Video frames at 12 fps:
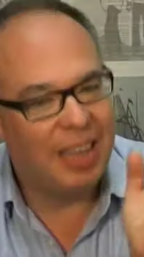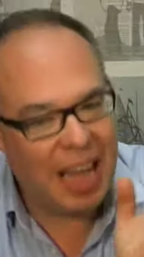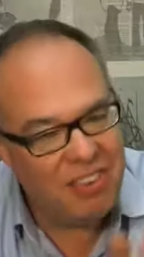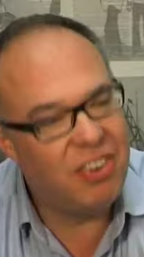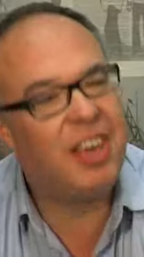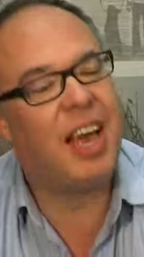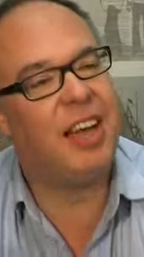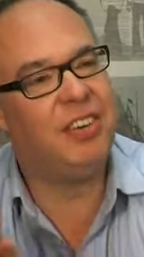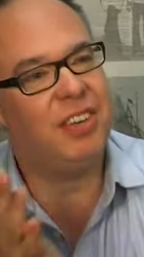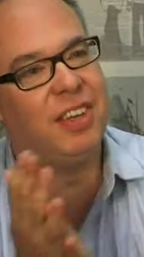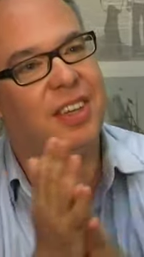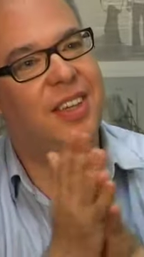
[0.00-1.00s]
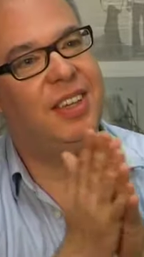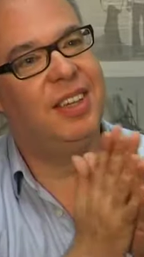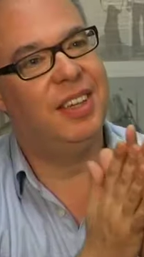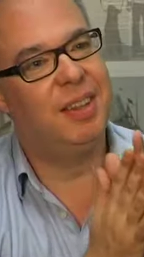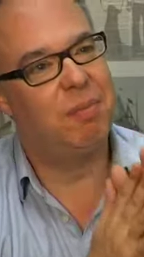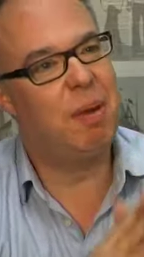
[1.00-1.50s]
education,
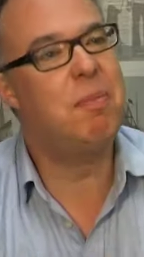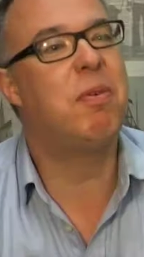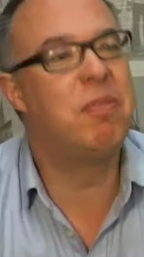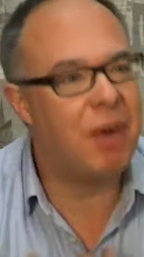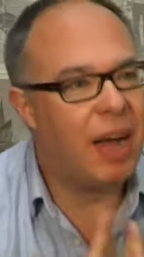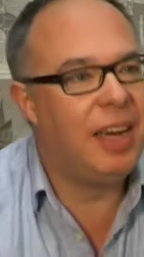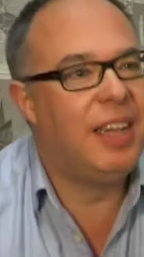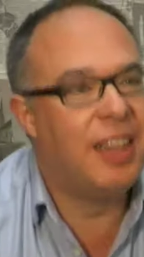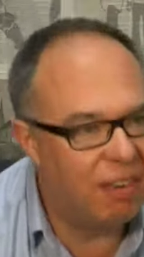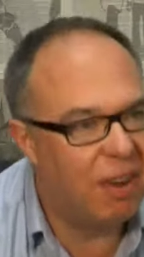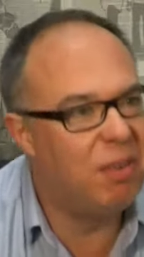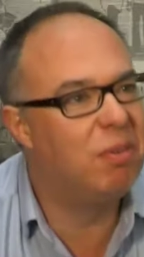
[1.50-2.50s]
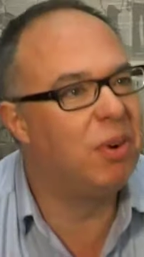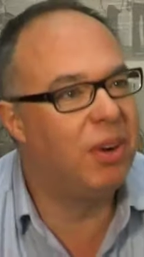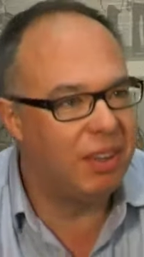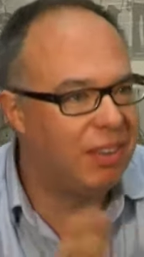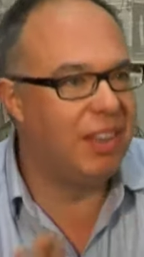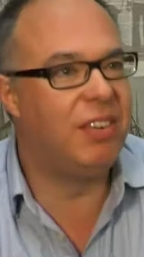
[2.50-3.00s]
people finding their own
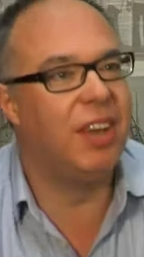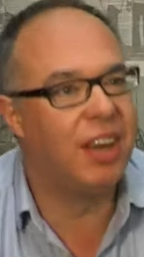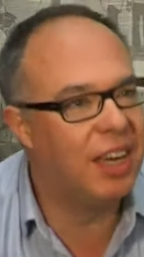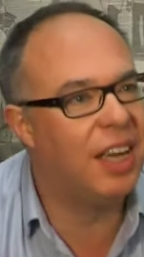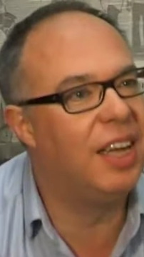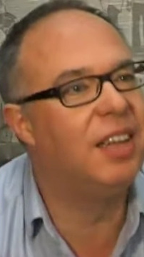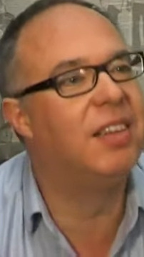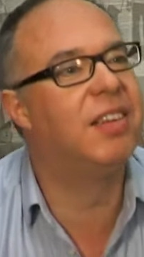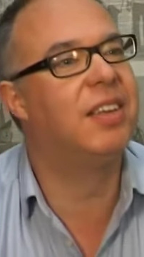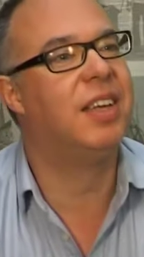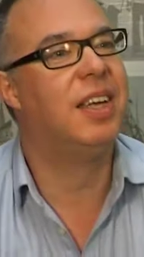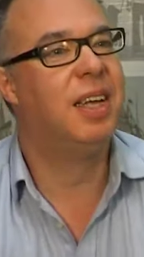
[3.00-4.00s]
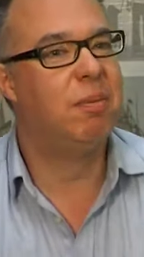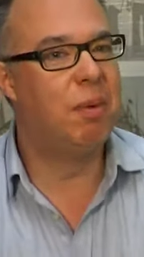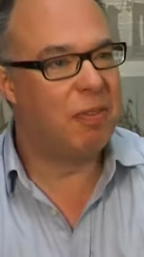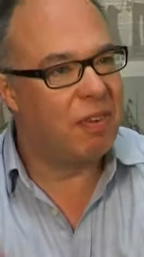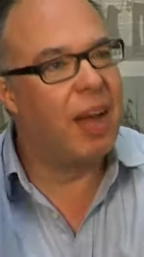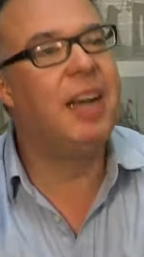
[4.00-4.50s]
voice, these young kids,
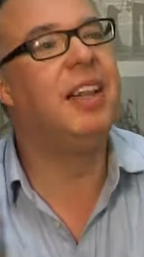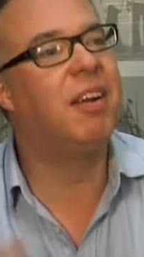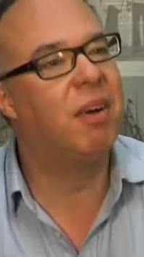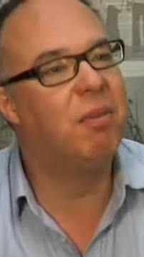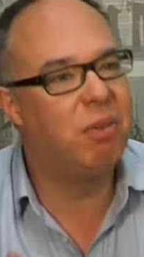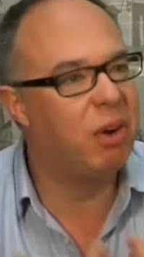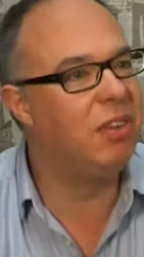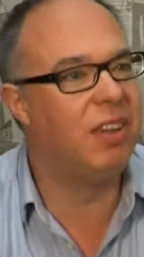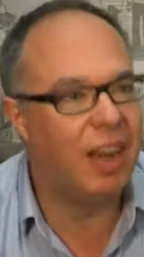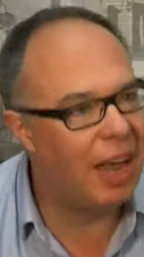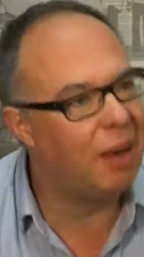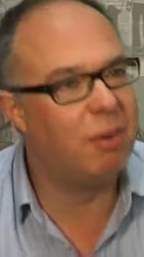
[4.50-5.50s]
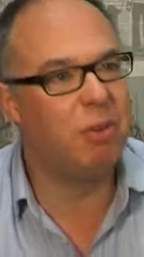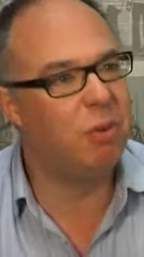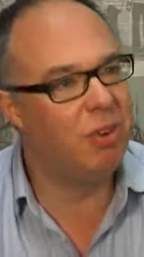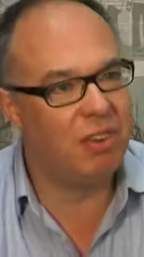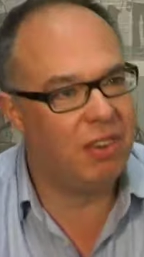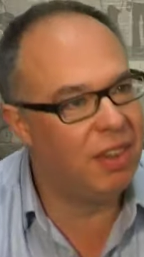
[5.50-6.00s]
but finding their own voice in a language
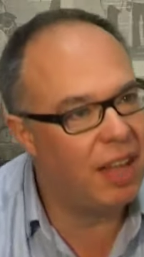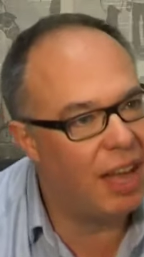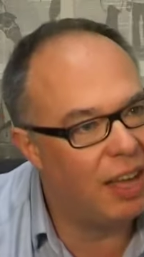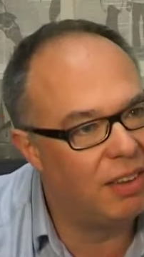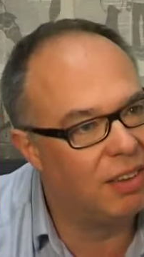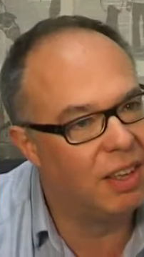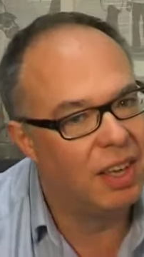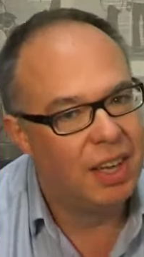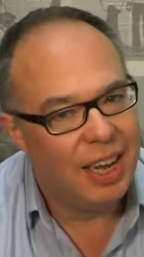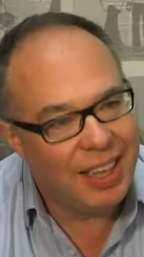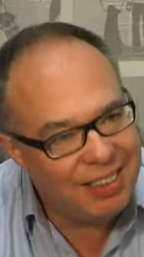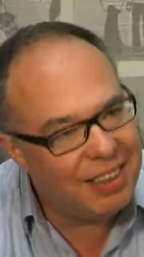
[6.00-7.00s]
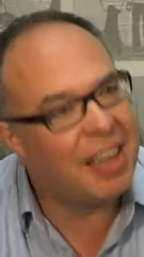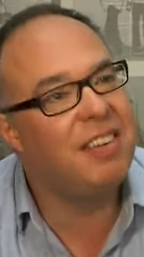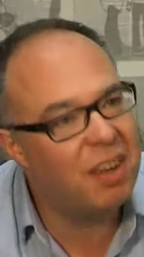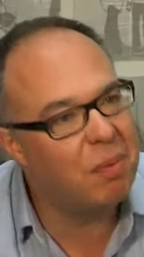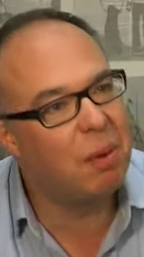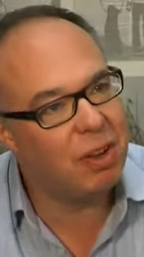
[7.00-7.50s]
which isn't theirs. It
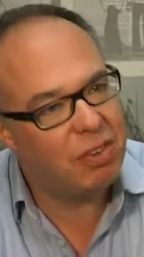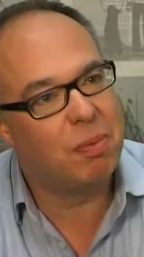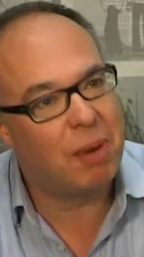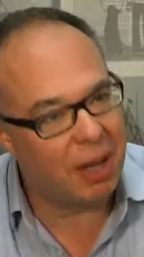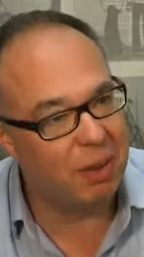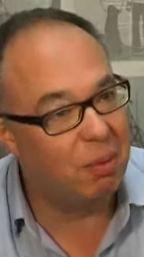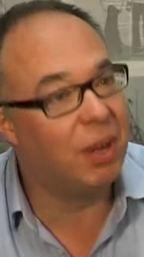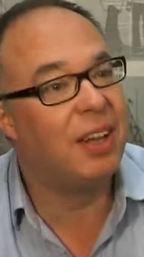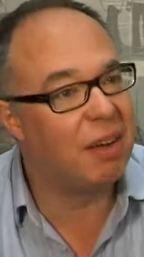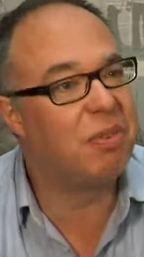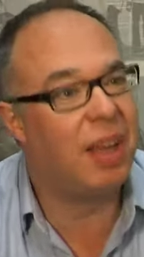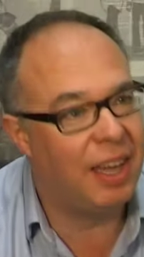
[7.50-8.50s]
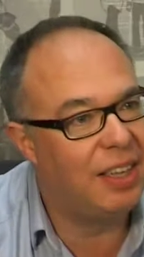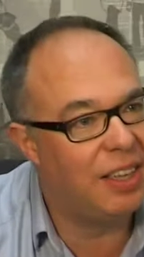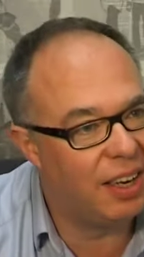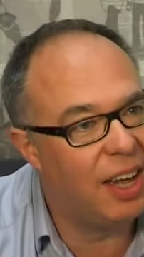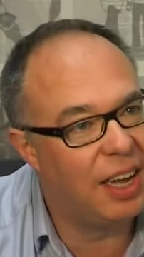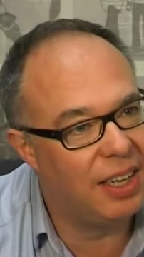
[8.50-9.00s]
says so much about the world after
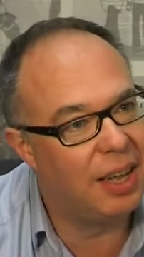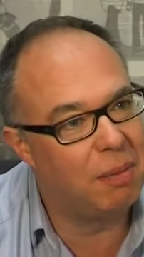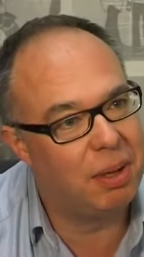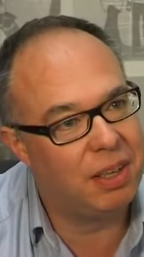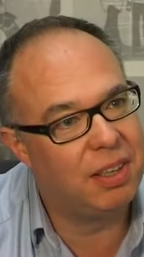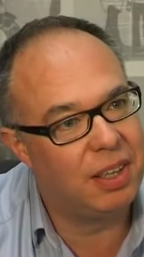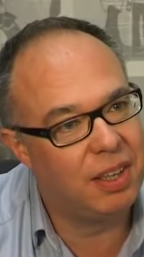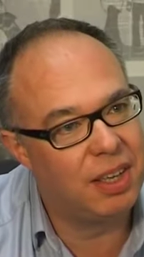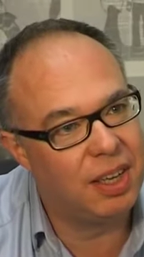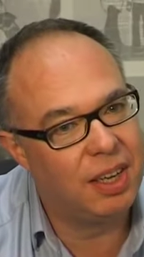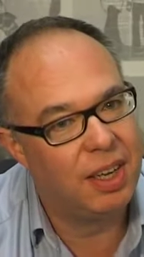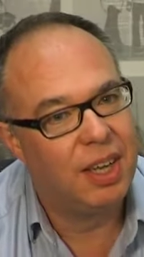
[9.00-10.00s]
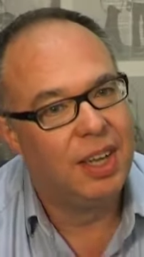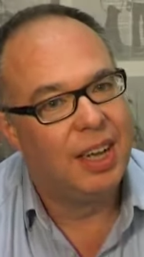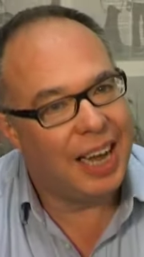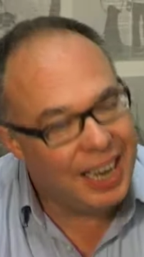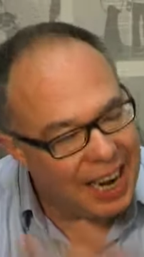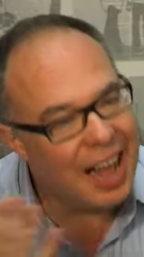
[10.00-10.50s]
'89, that piece, I think.
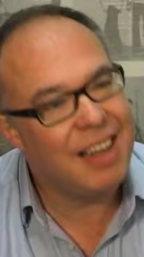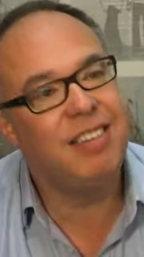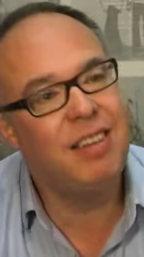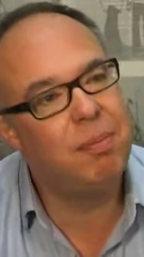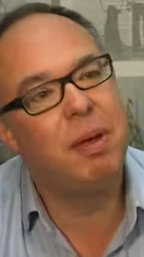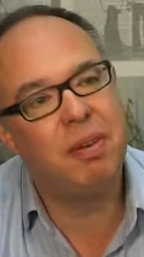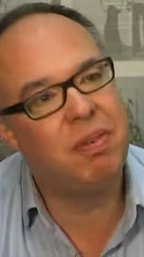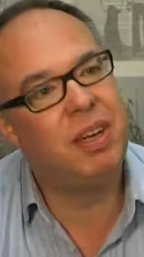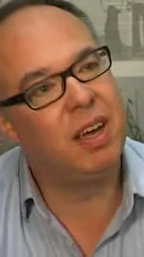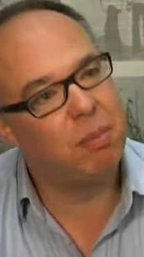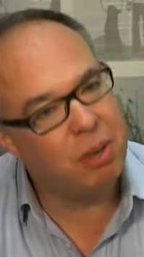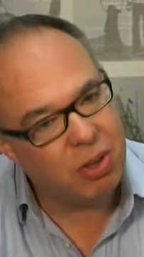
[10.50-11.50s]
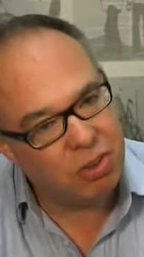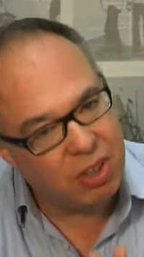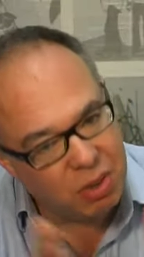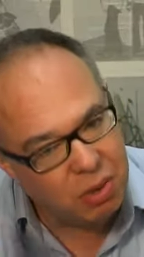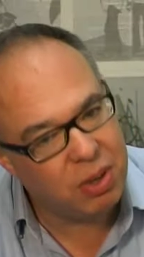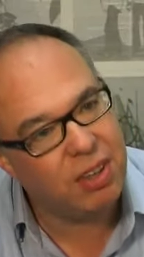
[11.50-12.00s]
And it has to be a video because
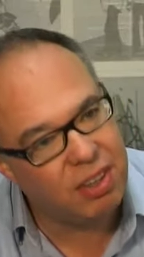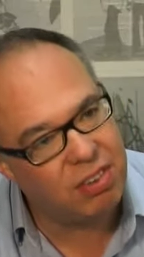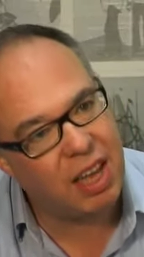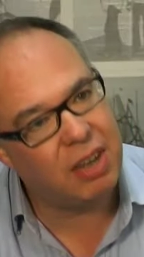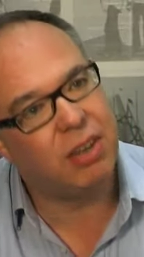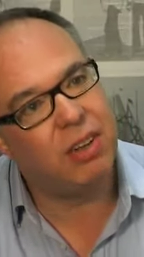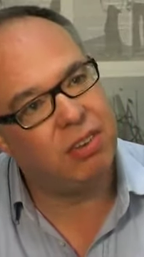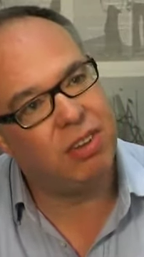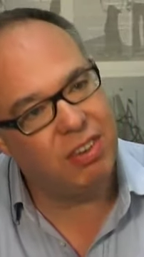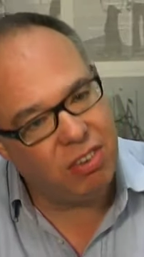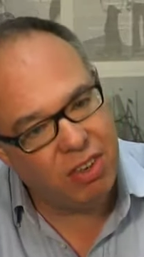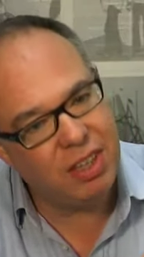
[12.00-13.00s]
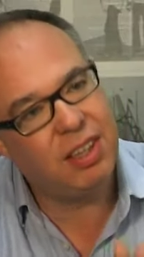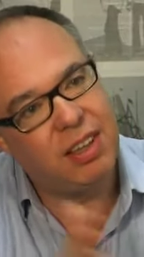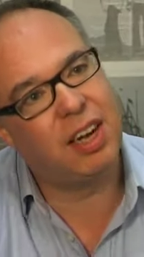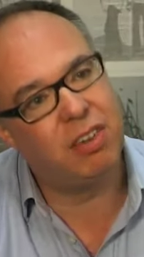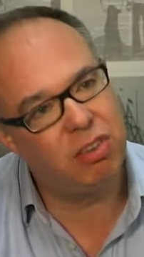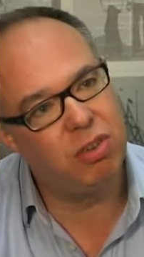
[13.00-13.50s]
in order to say all those things you need to
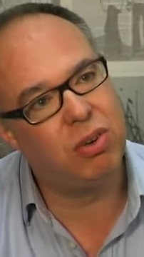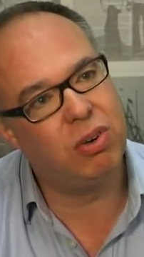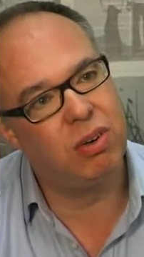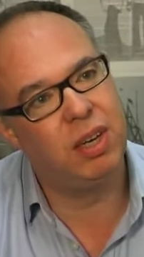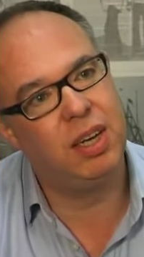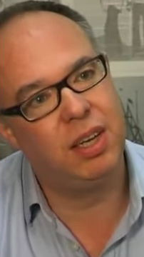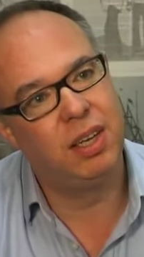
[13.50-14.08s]
tell a story.